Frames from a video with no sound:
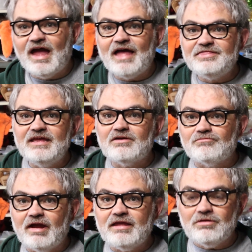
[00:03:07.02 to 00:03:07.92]
Now, I think a
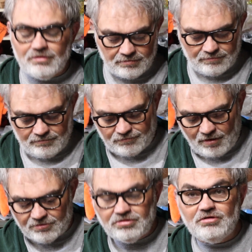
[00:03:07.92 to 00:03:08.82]
regular
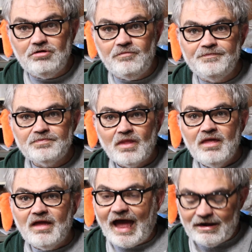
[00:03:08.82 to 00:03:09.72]
rubber tube,
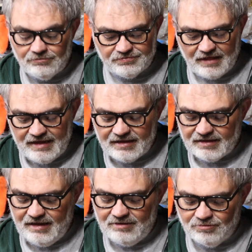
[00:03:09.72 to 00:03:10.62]
I don't
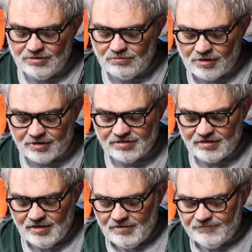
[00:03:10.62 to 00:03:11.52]
think it would have worked
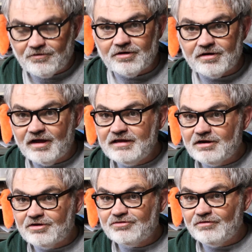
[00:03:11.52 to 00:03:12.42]
for a
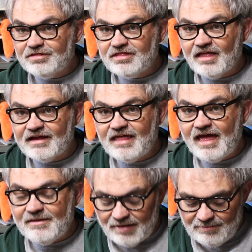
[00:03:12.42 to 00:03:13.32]
year twisted like
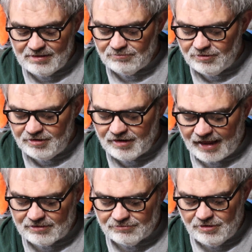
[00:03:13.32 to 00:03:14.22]
that. Maybe it would.
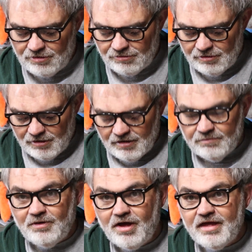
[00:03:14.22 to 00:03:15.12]
I don't know.
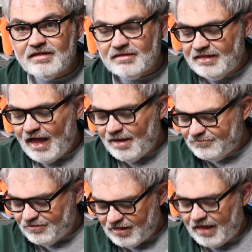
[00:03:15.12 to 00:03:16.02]
But now
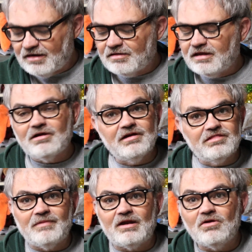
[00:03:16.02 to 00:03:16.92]
I'm just kind of
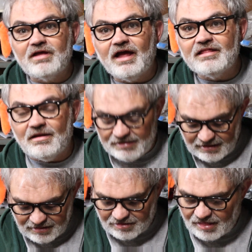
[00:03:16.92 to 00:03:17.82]
curious about all kinds. I mean,
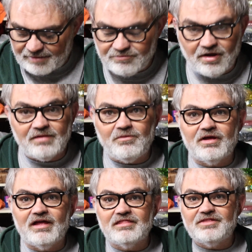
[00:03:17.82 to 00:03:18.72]
this is like brought up all
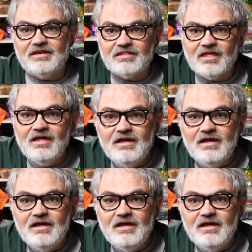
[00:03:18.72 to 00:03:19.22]
kinds of things.